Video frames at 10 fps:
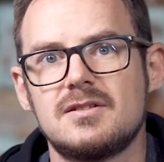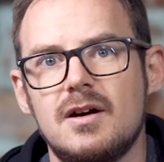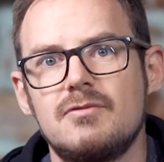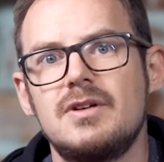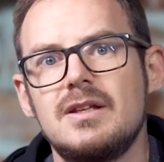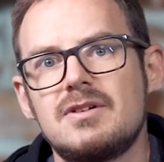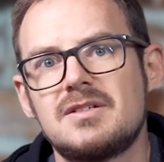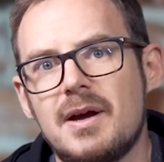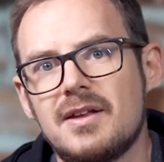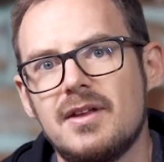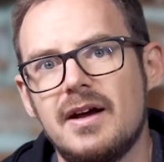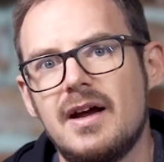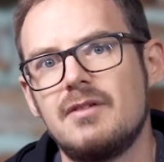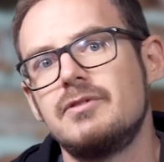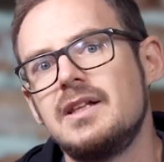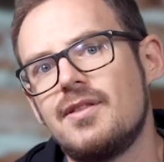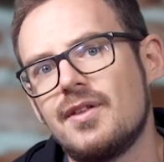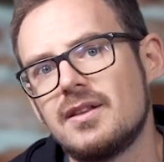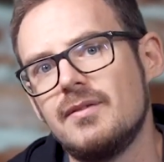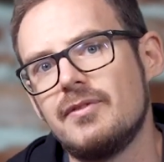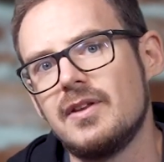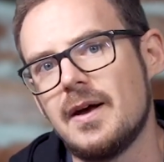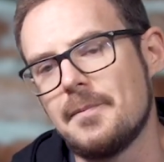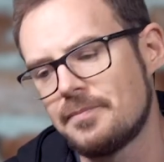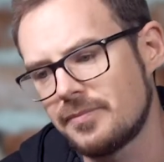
So I really respect that, I really thank them for that.